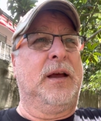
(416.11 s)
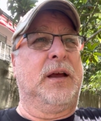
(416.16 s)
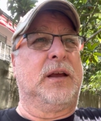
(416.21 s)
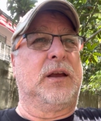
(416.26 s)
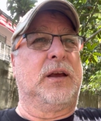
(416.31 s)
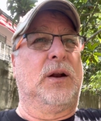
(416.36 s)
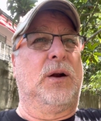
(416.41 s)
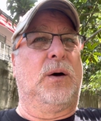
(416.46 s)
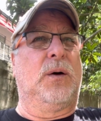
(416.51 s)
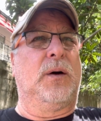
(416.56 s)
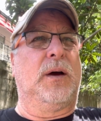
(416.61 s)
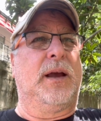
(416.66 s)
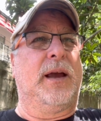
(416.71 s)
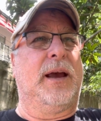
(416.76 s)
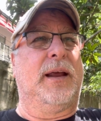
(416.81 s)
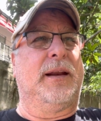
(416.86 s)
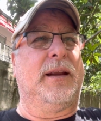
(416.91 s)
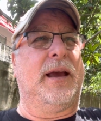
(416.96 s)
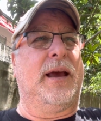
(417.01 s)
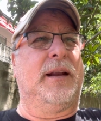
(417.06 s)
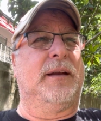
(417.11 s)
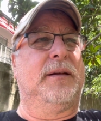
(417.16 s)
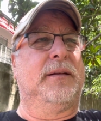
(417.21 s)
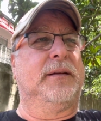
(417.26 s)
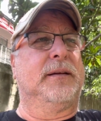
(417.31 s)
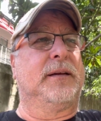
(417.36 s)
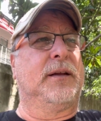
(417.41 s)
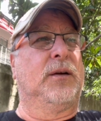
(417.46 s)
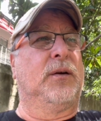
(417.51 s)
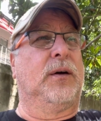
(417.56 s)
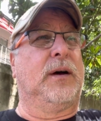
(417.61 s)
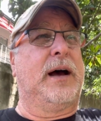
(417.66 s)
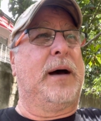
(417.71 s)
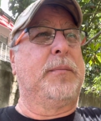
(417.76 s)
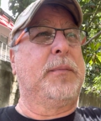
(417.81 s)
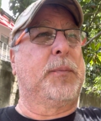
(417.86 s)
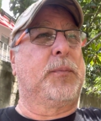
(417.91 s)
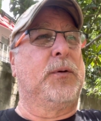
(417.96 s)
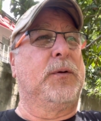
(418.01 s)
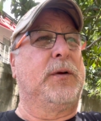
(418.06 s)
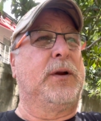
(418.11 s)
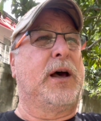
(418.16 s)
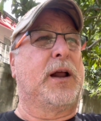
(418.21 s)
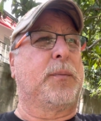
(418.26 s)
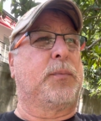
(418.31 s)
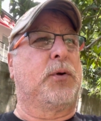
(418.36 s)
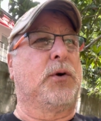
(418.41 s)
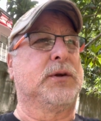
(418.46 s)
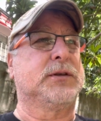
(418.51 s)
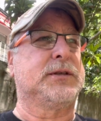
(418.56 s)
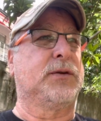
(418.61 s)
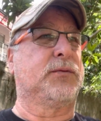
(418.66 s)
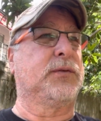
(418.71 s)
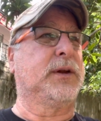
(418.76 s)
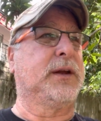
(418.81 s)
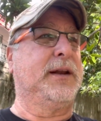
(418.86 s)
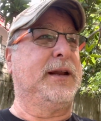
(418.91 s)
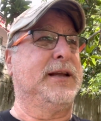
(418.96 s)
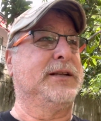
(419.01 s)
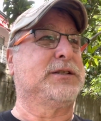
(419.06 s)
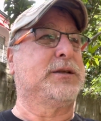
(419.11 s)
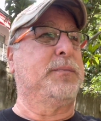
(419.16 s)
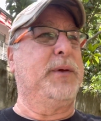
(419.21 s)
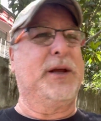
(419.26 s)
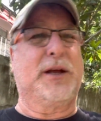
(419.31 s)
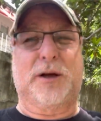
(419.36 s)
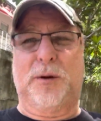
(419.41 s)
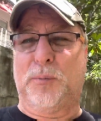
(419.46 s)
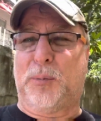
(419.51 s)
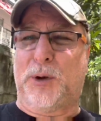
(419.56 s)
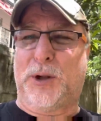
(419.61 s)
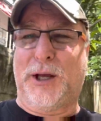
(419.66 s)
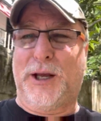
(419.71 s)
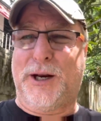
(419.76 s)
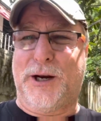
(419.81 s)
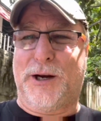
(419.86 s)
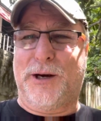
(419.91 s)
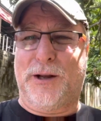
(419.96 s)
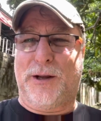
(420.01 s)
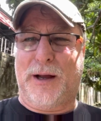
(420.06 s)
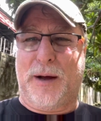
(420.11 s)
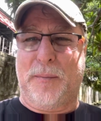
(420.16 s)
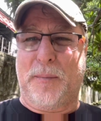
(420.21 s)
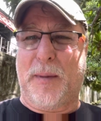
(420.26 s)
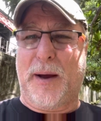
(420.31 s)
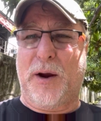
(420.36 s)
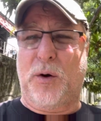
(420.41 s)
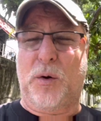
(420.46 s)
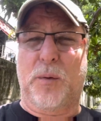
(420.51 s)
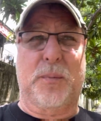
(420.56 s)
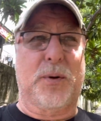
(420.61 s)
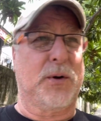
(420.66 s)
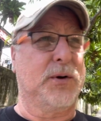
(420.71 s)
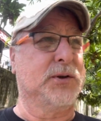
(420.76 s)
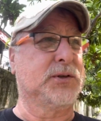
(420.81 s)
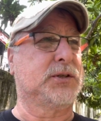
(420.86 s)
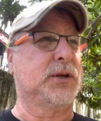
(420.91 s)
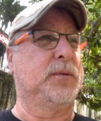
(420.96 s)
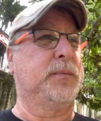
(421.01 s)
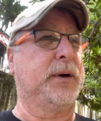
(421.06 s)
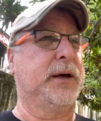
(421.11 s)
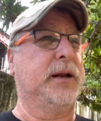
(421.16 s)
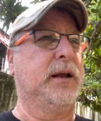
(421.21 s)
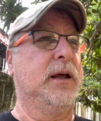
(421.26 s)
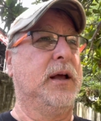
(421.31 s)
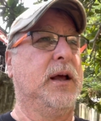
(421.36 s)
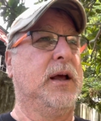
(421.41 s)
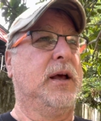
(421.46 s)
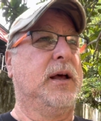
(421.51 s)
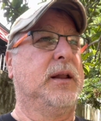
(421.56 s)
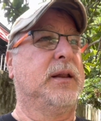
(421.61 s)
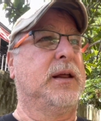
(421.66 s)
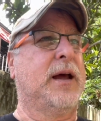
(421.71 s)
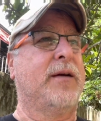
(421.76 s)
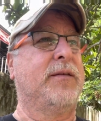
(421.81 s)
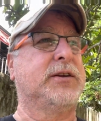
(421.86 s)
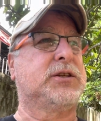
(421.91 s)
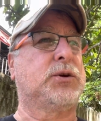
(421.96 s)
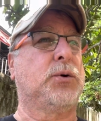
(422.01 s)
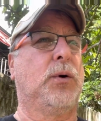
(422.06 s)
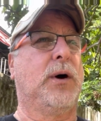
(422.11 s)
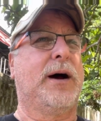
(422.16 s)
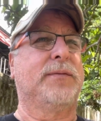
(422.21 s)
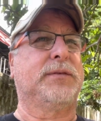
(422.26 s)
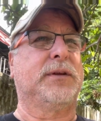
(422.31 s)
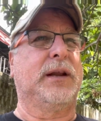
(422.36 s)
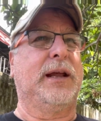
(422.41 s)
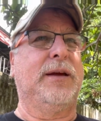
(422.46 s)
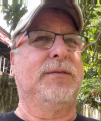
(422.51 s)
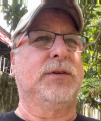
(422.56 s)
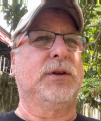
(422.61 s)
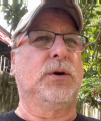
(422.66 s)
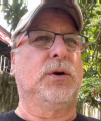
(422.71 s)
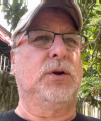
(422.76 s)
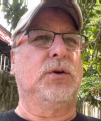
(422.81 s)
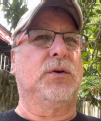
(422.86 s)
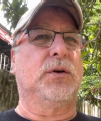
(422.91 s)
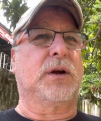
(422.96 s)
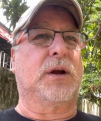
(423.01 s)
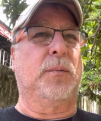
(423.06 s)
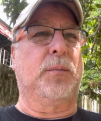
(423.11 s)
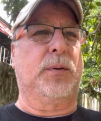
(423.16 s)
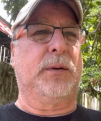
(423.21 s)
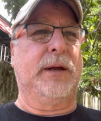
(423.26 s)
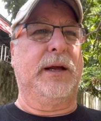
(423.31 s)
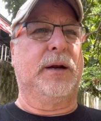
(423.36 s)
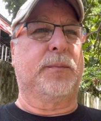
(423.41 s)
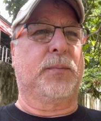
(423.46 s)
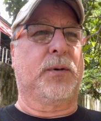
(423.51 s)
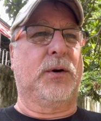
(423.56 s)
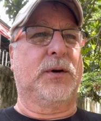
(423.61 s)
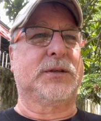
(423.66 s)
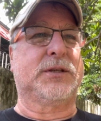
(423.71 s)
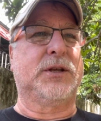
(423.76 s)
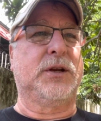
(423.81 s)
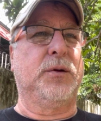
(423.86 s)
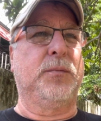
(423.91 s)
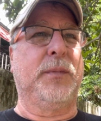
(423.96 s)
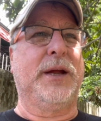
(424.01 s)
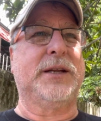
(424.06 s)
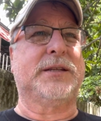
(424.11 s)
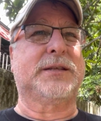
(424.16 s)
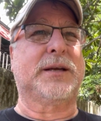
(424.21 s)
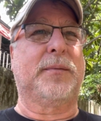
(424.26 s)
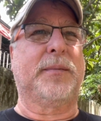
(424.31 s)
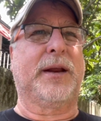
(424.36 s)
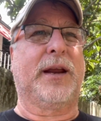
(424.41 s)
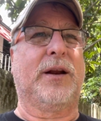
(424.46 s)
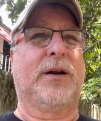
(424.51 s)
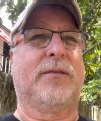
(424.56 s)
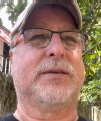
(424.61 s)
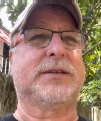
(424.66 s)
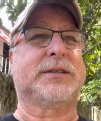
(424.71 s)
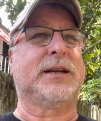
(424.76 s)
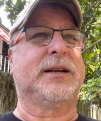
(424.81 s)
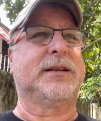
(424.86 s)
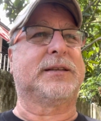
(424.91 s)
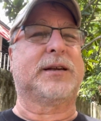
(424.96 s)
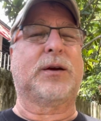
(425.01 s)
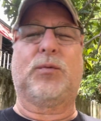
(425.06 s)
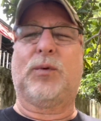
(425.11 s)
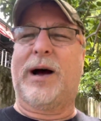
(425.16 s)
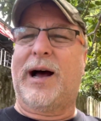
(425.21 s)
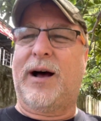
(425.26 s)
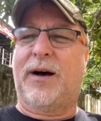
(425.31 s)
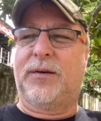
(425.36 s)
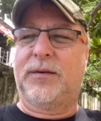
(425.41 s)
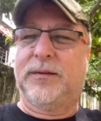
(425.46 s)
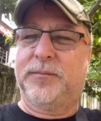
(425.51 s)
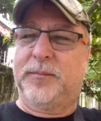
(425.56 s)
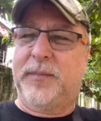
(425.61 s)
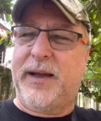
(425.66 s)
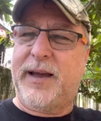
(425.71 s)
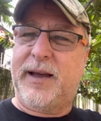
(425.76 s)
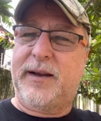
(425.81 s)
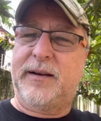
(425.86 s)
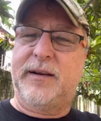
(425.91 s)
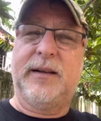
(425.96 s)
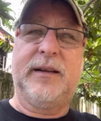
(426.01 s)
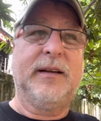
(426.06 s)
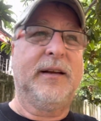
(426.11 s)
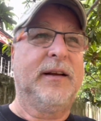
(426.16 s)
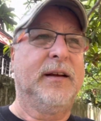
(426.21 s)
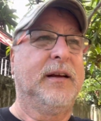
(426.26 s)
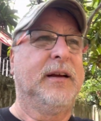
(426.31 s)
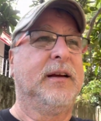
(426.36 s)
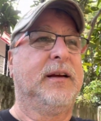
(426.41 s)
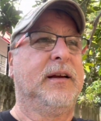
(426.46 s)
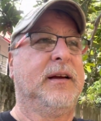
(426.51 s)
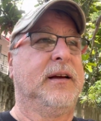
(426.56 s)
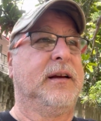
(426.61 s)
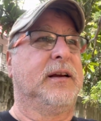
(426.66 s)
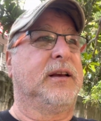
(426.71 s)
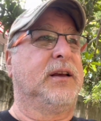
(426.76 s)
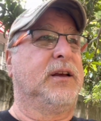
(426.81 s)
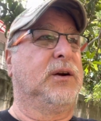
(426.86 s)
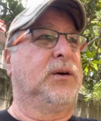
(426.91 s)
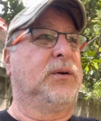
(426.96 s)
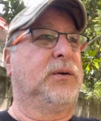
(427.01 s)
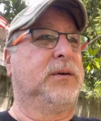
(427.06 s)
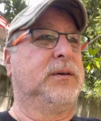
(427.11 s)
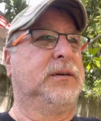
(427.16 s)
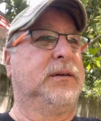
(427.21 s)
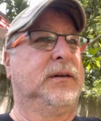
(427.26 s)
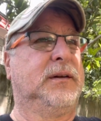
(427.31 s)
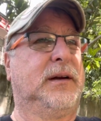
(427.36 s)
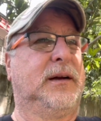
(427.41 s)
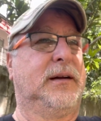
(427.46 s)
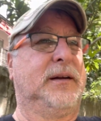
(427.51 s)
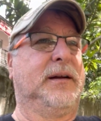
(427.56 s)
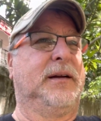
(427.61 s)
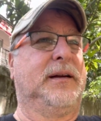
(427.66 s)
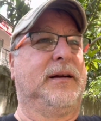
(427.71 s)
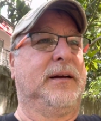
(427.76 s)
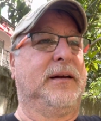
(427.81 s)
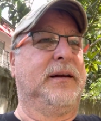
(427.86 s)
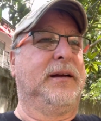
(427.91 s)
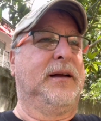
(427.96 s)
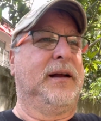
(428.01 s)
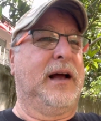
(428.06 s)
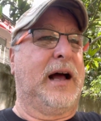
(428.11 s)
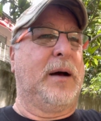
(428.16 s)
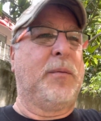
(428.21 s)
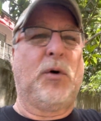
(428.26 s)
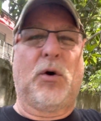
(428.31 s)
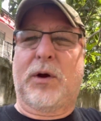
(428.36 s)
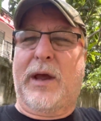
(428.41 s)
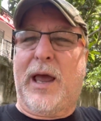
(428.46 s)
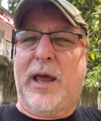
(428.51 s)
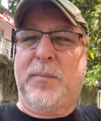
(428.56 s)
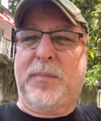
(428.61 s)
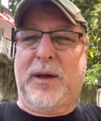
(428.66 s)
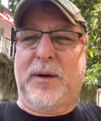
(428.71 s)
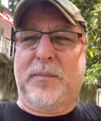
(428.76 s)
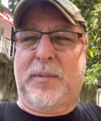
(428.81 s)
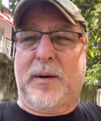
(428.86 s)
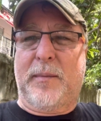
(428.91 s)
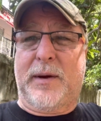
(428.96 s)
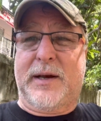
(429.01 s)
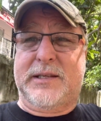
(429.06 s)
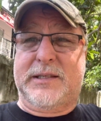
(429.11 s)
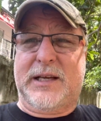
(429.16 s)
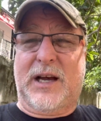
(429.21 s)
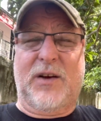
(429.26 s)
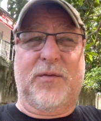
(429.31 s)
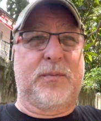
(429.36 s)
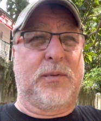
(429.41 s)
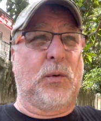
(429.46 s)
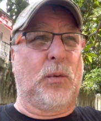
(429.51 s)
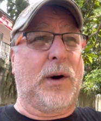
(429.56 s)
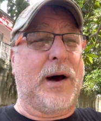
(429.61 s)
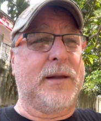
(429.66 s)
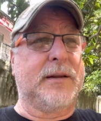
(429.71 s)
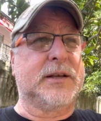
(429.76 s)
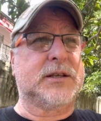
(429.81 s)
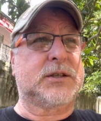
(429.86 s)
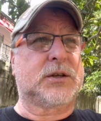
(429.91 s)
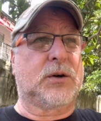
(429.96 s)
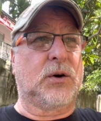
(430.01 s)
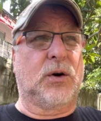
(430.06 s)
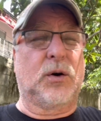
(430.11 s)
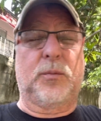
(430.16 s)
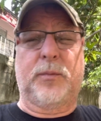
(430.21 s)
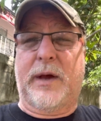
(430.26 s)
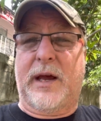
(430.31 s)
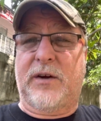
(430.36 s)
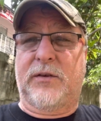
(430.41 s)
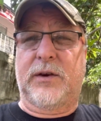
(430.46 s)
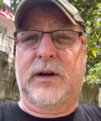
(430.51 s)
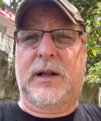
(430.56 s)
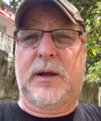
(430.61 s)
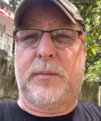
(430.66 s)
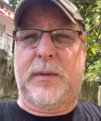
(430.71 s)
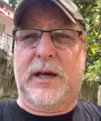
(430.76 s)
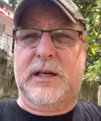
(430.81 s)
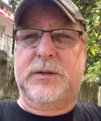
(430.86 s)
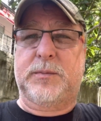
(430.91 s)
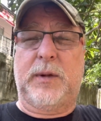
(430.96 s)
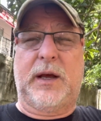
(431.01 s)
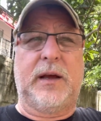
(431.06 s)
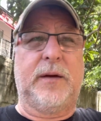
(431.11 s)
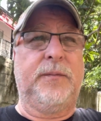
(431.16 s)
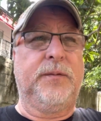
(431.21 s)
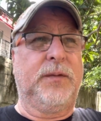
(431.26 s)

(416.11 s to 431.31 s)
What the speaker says: You know, and you know, I'm not a person that really needs to be completed. I'm my own person, but every so often, even though you're a completed person, you meet somebody and all of a sudden it's like, wow, man, you know, I'm okay being by myself, but wow, this girl really makes me,